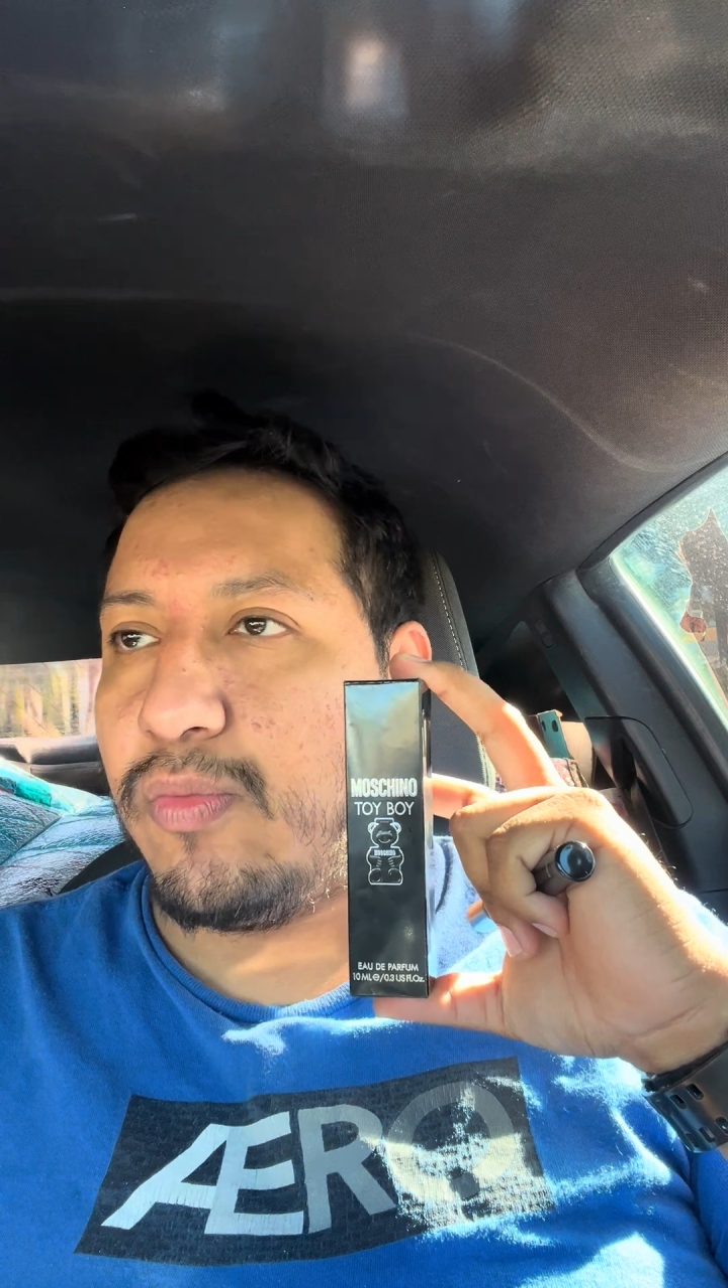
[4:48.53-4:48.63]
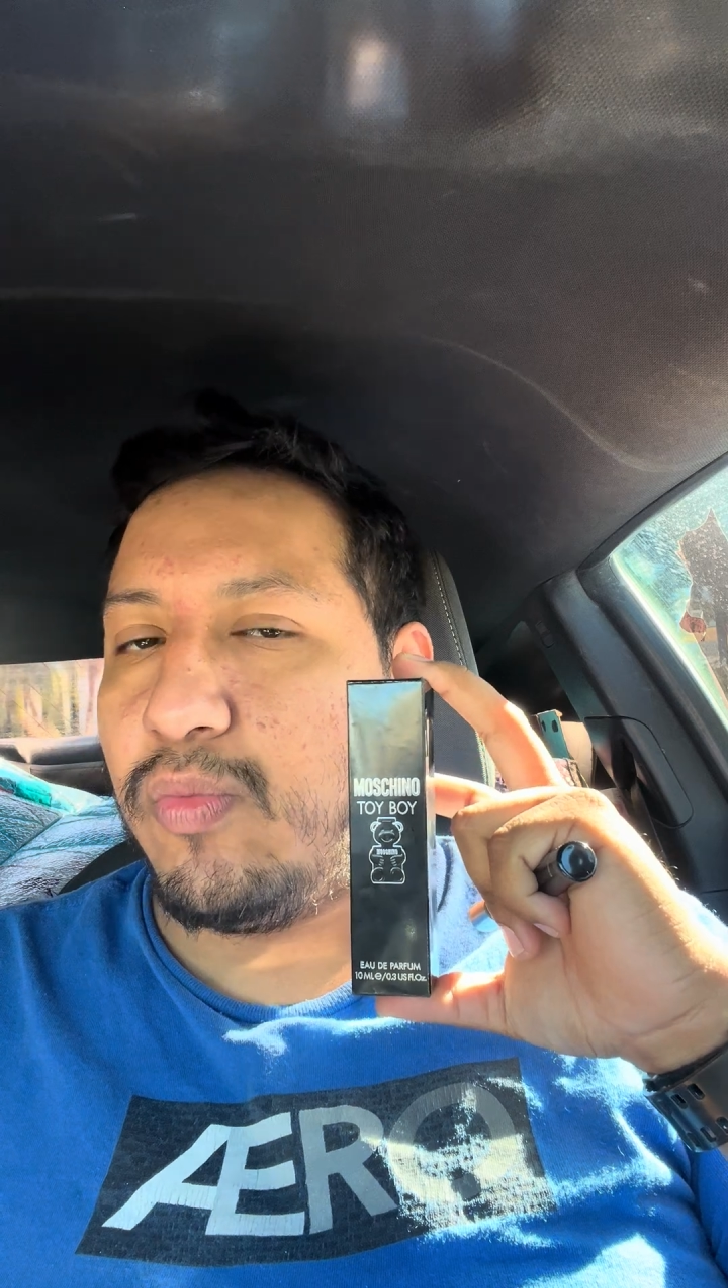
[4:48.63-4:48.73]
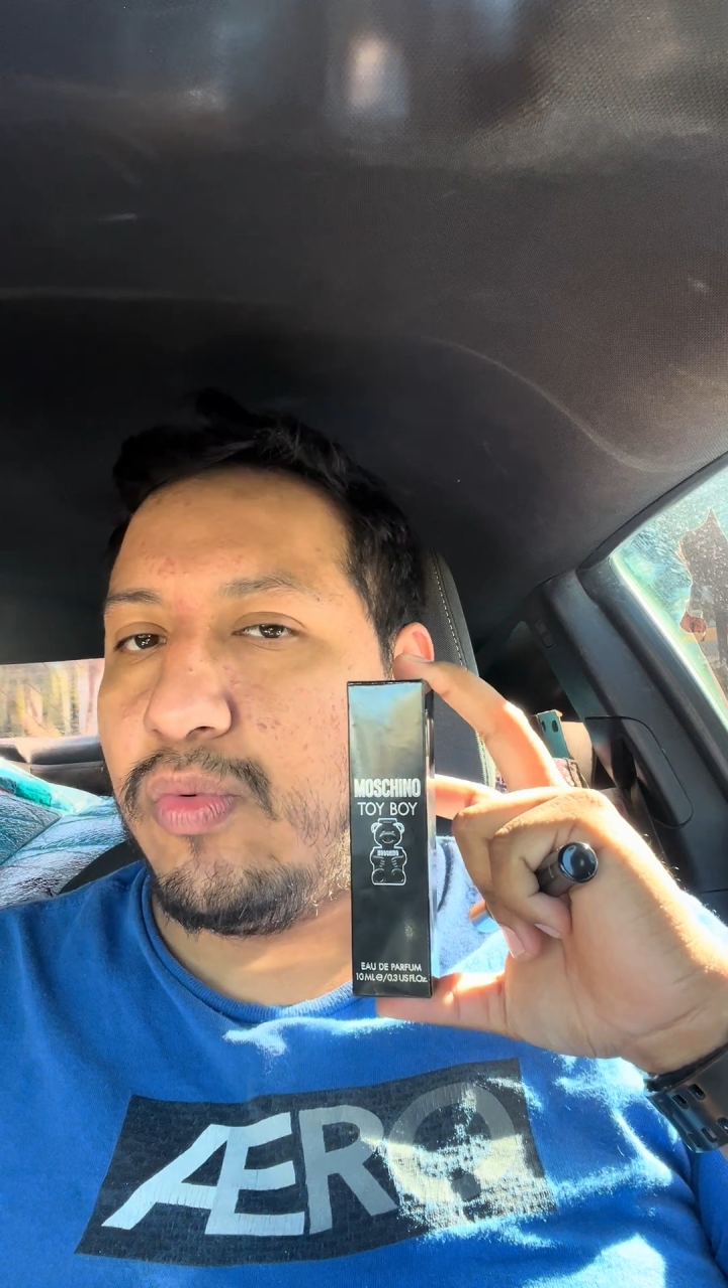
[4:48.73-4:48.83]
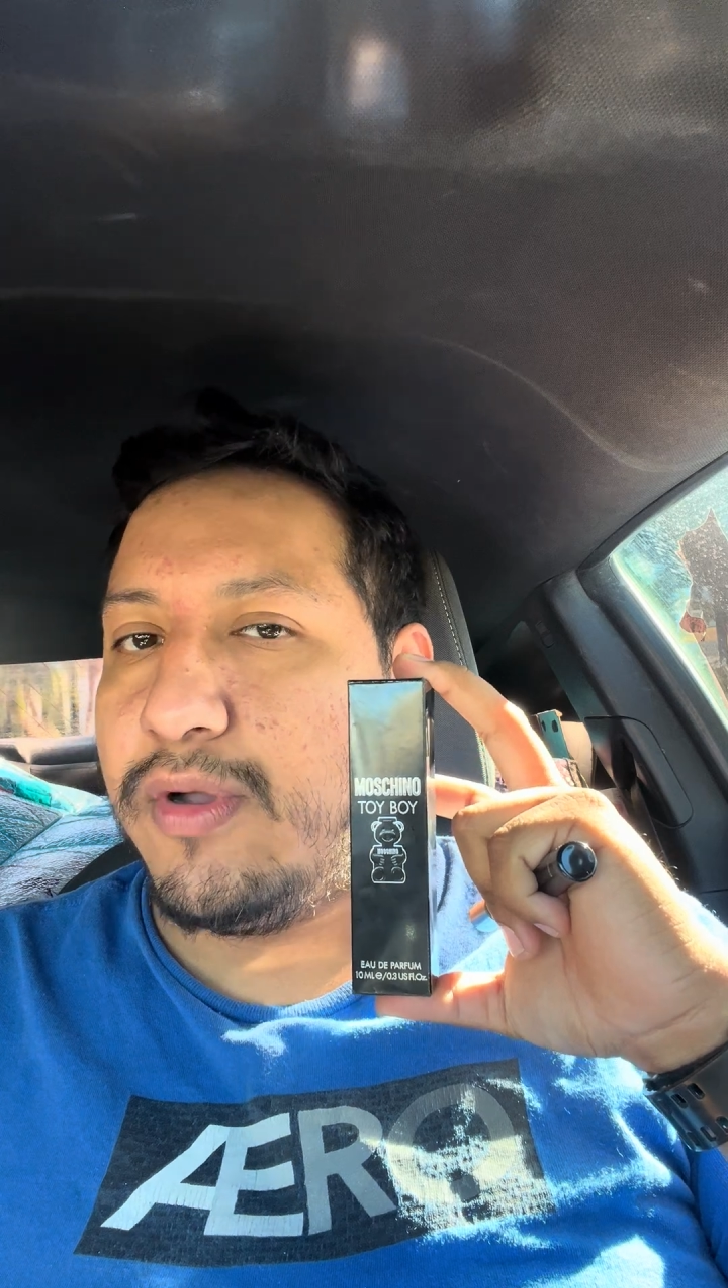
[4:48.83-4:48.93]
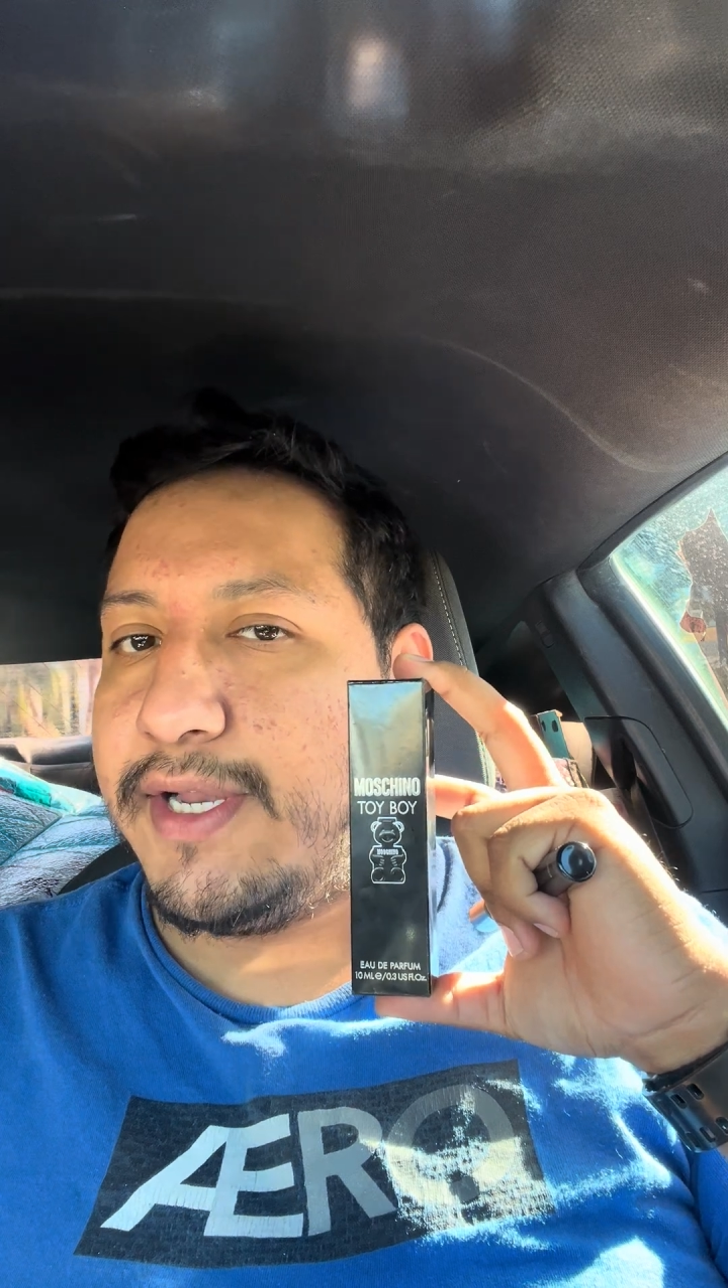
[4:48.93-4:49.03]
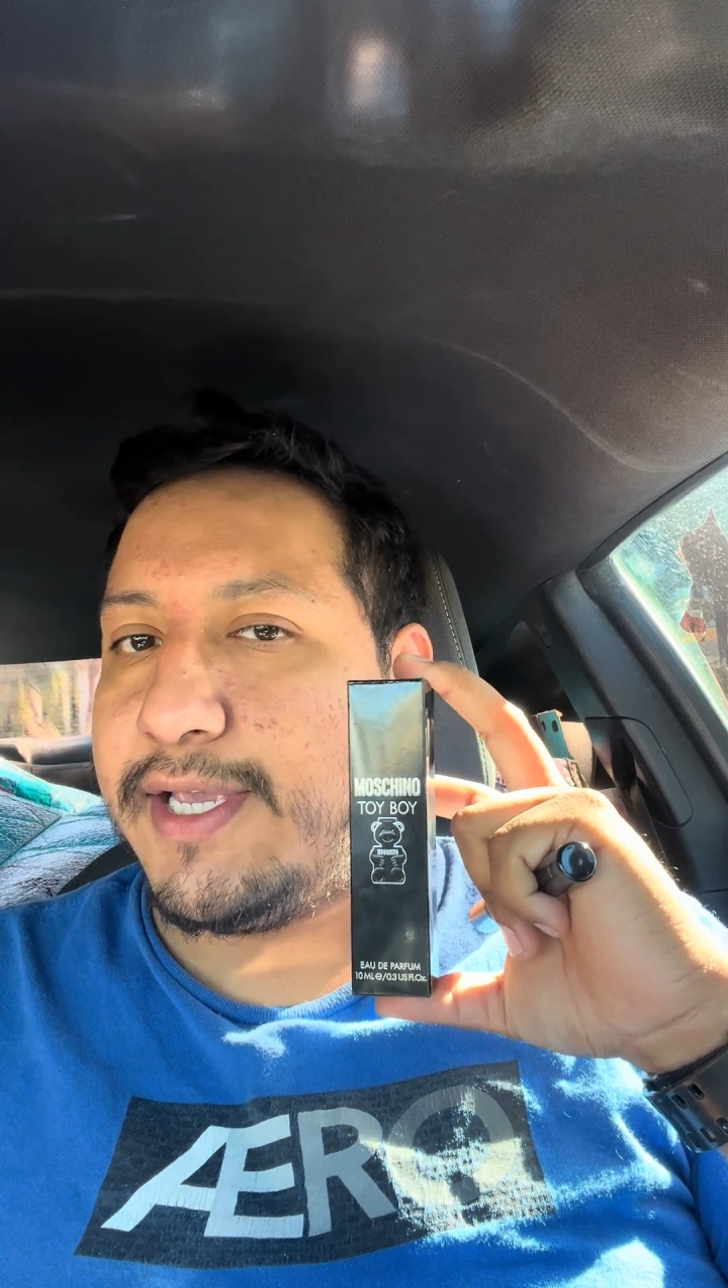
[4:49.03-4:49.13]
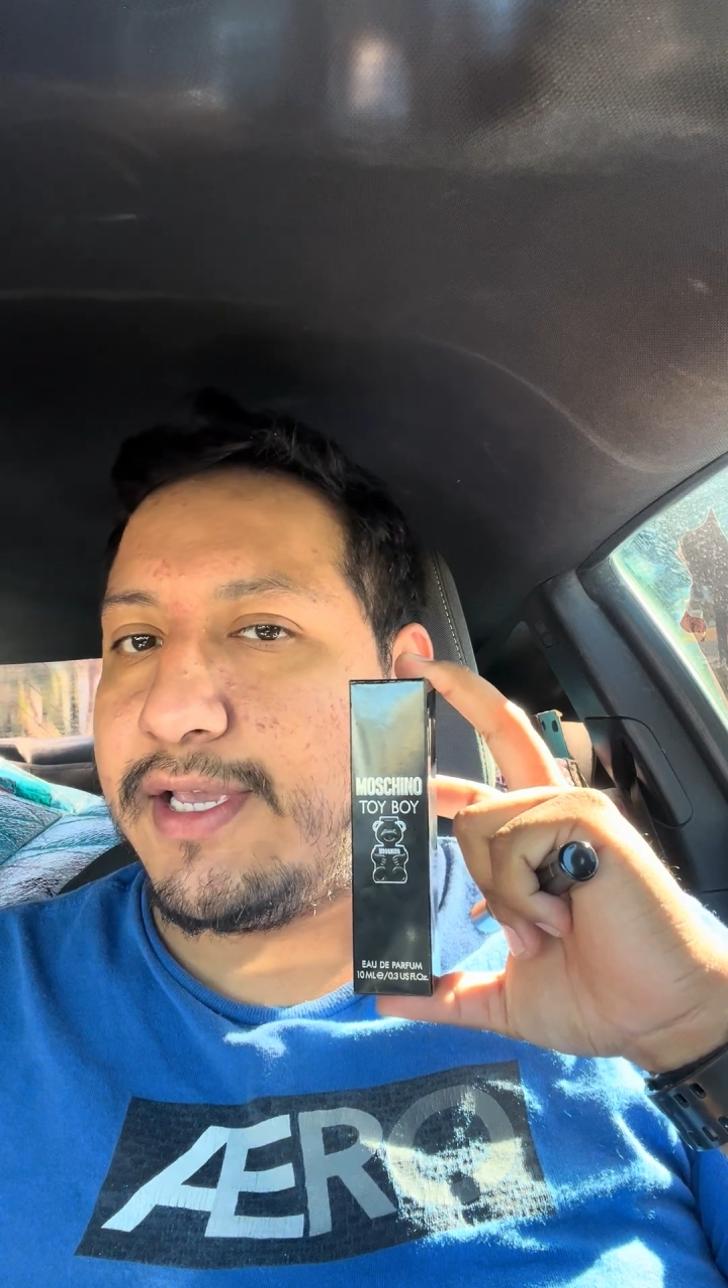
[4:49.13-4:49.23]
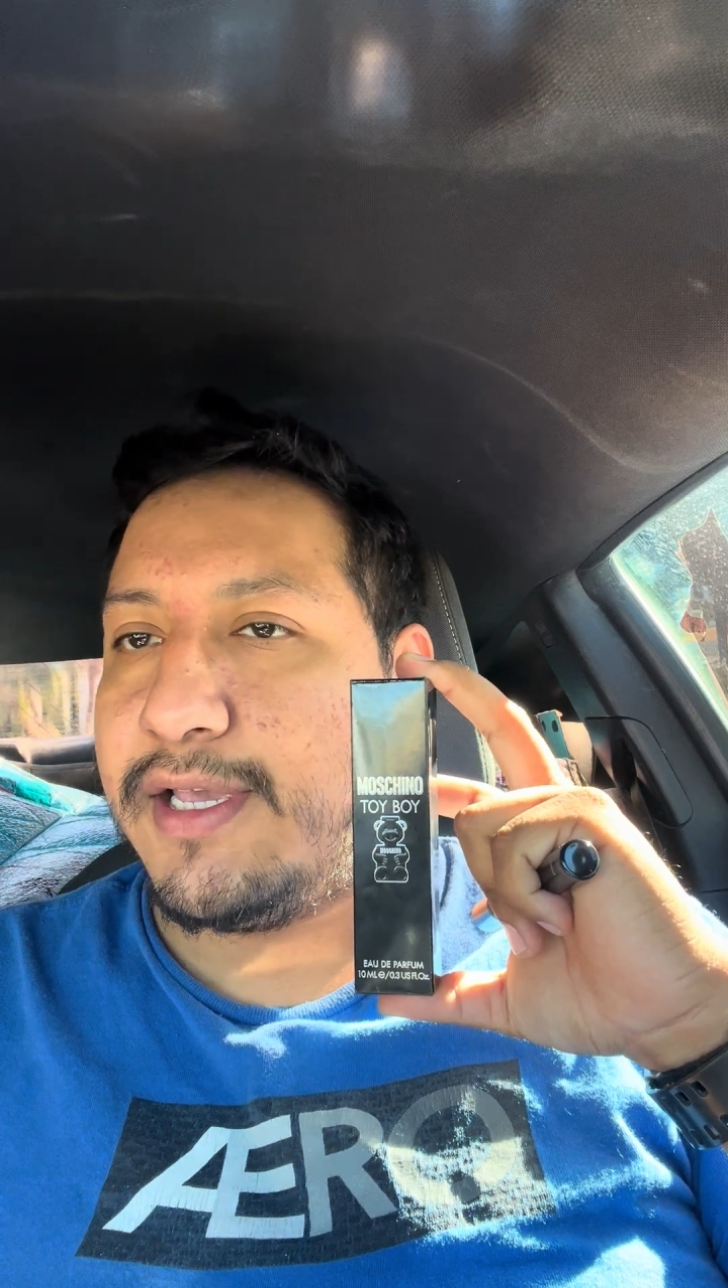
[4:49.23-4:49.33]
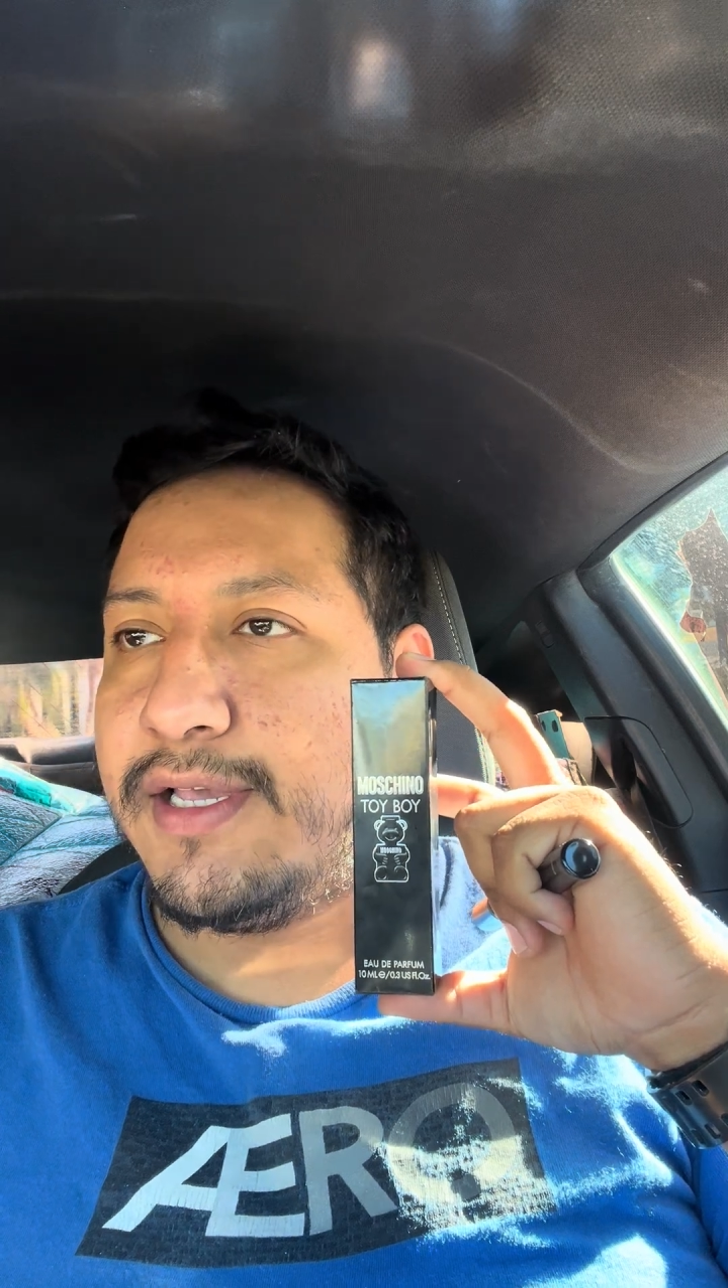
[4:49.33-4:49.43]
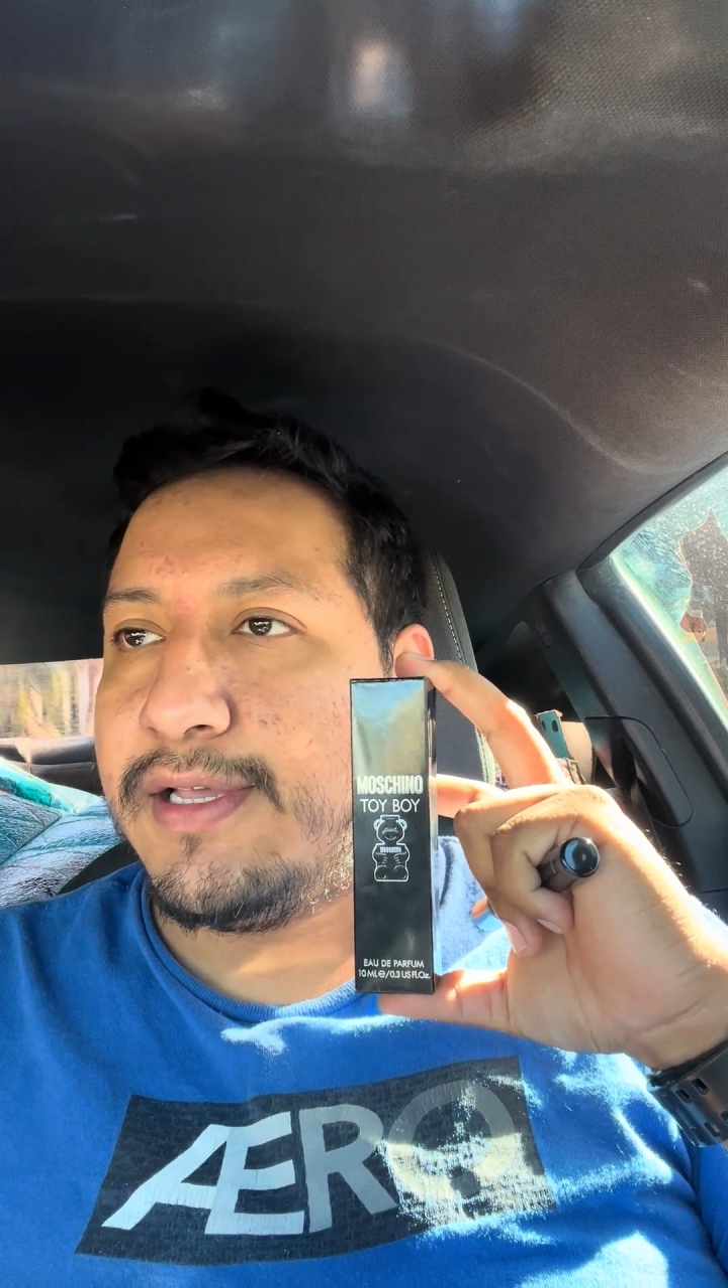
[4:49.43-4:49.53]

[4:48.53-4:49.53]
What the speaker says: woody,